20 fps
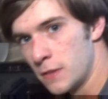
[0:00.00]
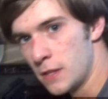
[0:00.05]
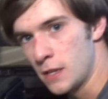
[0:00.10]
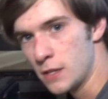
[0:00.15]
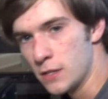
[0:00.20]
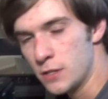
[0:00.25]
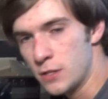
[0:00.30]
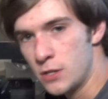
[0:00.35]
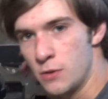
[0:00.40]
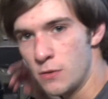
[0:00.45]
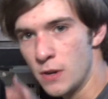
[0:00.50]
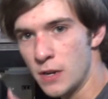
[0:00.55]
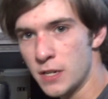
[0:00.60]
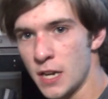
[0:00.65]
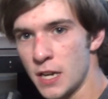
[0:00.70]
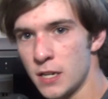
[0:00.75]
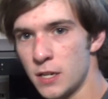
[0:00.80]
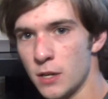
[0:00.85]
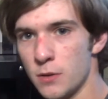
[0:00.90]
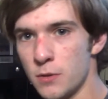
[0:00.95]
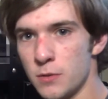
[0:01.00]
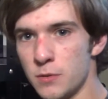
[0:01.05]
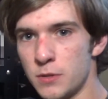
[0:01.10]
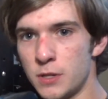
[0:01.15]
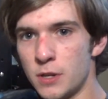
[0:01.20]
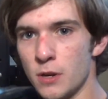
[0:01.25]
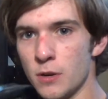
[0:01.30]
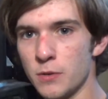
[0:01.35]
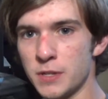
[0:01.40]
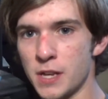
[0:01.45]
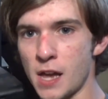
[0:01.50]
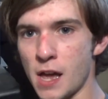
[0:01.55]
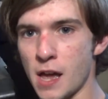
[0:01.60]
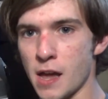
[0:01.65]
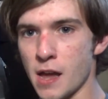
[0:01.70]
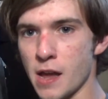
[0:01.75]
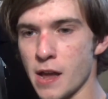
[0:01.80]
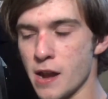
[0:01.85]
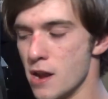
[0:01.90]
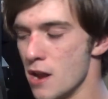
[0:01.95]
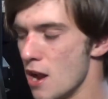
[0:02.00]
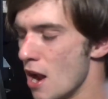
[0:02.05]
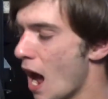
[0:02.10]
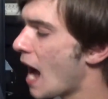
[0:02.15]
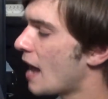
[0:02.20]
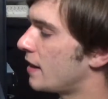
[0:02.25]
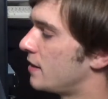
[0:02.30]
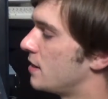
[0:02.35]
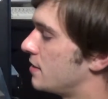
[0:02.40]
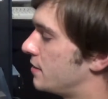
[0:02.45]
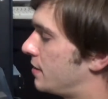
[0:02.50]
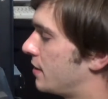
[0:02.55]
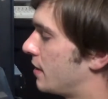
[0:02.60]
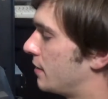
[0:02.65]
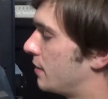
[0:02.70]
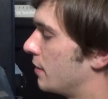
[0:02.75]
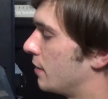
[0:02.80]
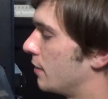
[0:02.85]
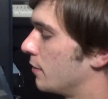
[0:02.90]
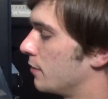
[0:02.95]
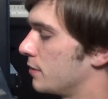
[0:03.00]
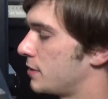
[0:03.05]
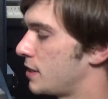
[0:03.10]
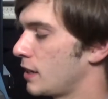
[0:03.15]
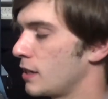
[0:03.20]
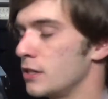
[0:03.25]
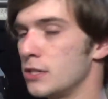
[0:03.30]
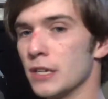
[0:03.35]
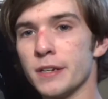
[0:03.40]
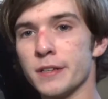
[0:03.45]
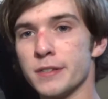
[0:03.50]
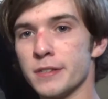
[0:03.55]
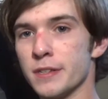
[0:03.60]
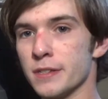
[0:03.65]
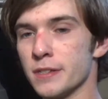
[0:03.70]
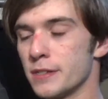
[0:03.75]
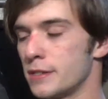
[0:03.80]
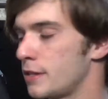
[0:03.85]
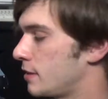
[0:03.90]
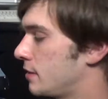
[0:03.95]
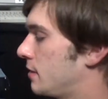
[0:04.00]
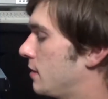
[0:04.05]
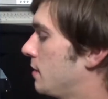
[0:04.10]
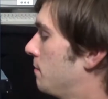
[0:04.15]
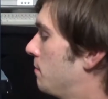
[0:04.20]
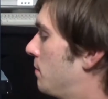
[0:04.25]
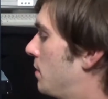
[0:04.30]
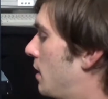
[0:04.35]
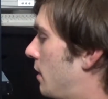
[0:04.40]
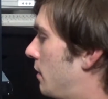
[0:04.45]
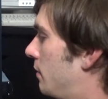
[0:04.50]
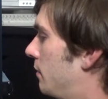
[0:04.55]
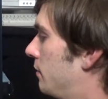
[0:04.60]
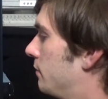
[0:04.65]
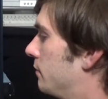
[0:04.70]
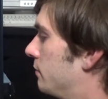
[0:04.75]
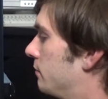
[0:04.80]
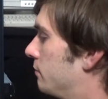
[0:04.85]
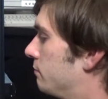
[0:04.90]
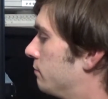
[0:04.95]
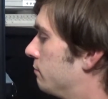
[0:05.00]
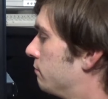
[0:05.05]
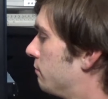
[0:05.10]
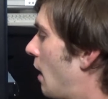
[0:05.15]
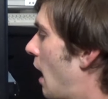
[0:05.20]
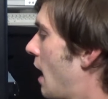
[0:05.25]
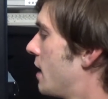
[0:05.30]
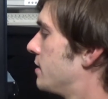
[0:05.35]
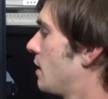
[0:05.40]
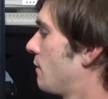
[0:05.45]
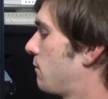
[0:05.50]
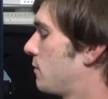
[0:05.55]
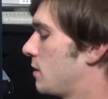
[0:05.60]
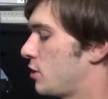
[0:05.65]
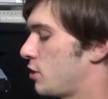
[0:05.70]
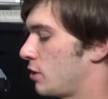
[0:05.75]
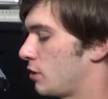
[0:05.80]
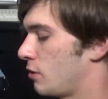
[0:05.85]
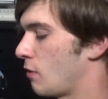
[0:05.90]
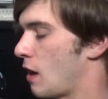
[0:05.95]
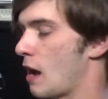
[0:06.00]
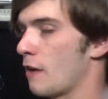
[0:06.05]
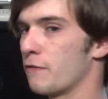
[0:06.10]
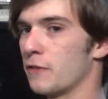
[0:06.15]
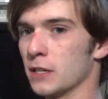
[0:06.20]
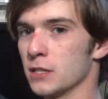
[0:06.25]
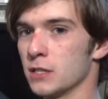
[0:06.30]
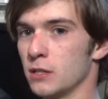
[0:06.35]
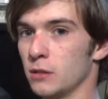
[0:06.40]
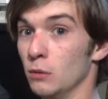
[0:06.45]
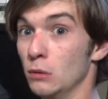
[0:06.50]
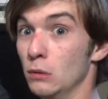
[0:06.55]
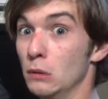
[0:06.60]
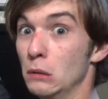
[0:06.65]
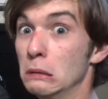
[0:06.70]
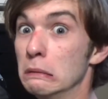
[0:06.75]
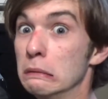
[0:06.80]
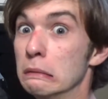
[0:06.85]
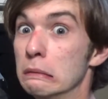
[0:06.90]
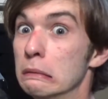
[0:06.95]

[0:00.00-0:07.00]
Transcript: these 2 Nintendos goes a not Nintendo, Sega Genesis, 16-bit, high-definition graphics. Ooh.